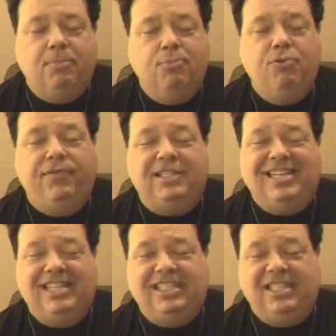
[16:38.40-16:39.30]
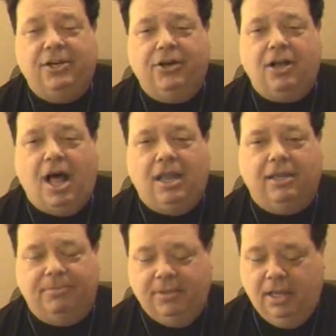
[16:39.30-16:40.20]
Move it to the center
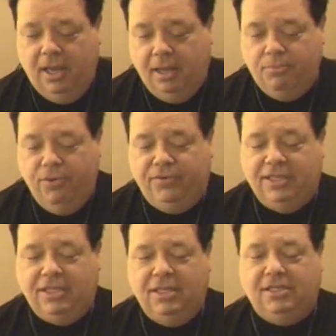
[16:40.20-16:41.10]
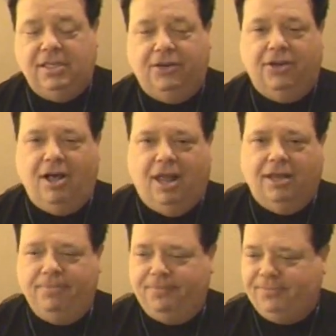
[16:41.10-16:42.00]
column. Moved it to the center
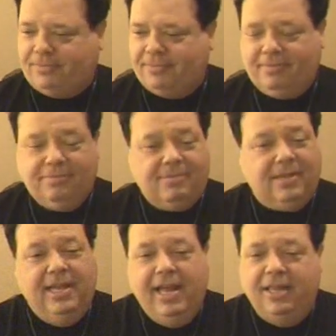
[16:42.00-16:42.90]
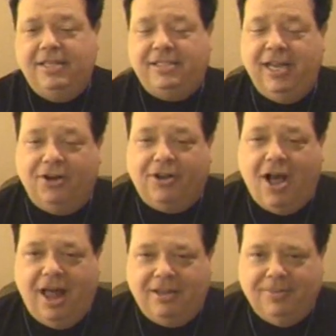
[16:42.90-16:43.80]
column. The center
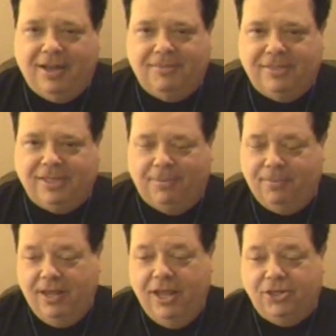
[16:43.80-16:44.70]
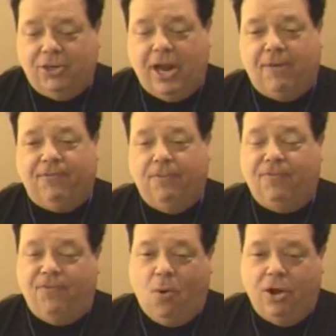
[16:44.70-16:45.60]
column comes up. So now from
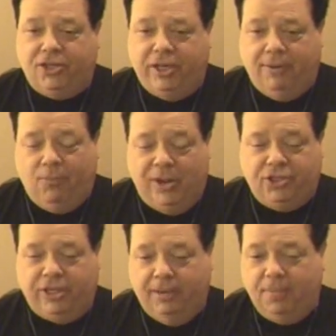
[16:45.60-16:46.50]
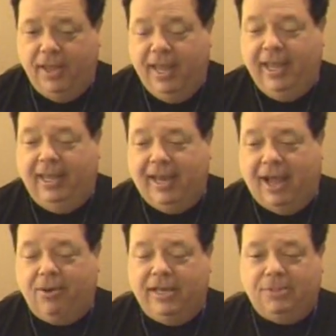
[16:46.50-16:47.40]
one chip, he
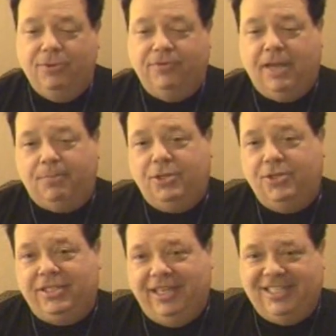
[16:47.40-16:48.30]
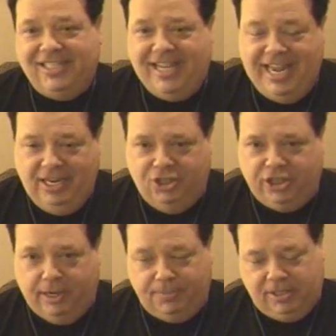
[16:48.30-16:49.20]
now has moved up to 16
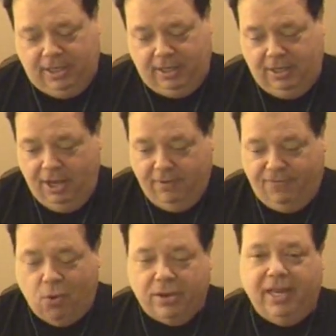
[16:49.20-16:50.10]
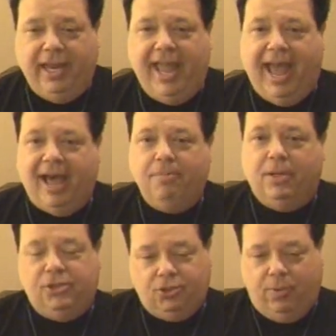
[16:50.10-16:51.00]
chips, the 4 that he had
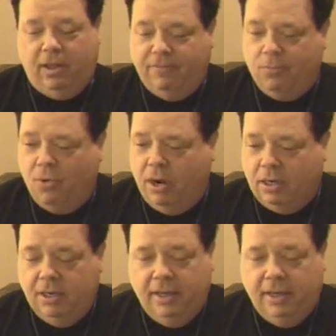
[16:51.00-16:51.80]
plus 12 more.